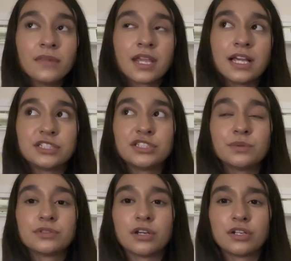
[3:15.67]
and she
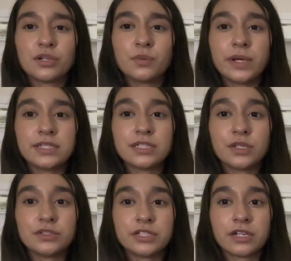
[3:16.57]
was on her way to
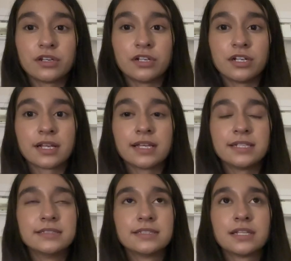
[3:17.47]
go check on her
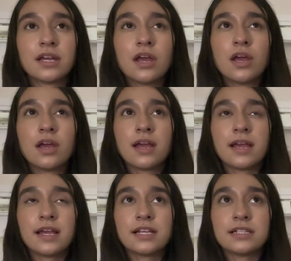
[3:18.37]
kids
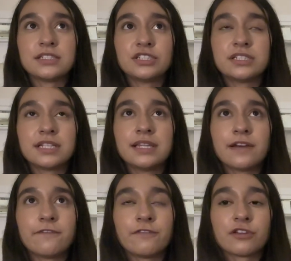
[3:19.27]
and she said
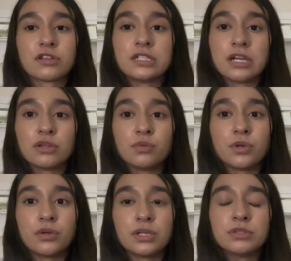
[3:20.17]
that further down the
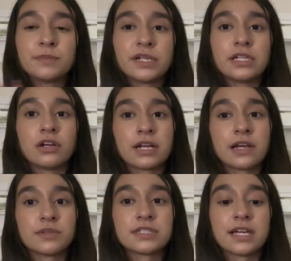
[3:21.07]
road it was pretty dark
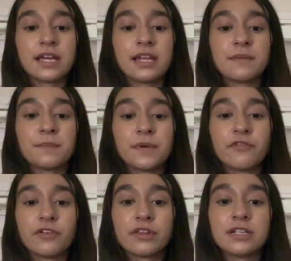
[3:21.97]
outside but
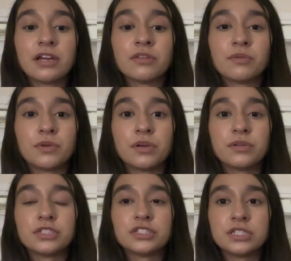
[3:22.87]
further down the road
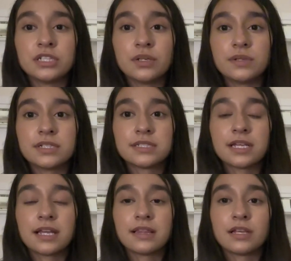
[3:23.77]
she noticed
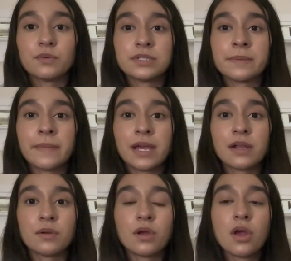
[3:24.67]
that there was a man